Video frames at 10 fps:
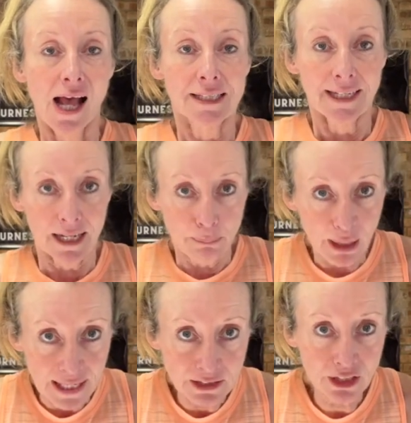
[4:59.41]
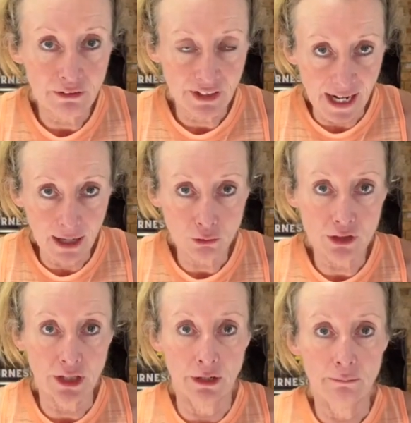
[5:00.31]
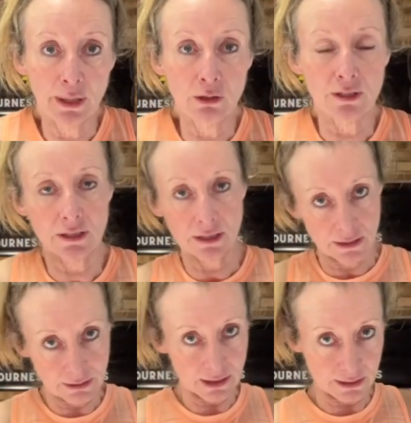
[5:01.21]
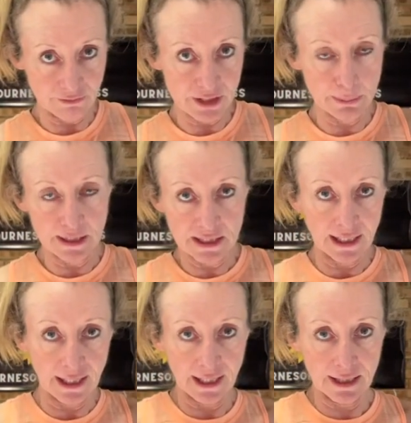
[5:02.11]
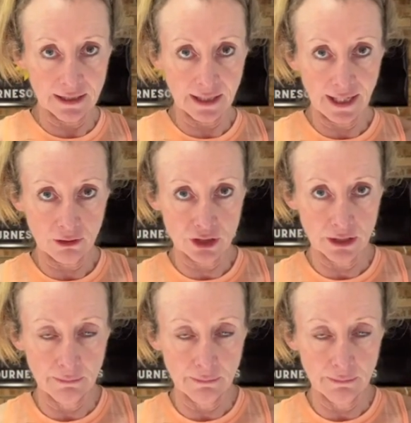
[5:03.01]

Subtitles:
Take plenty of calcium because vitamin D and calcium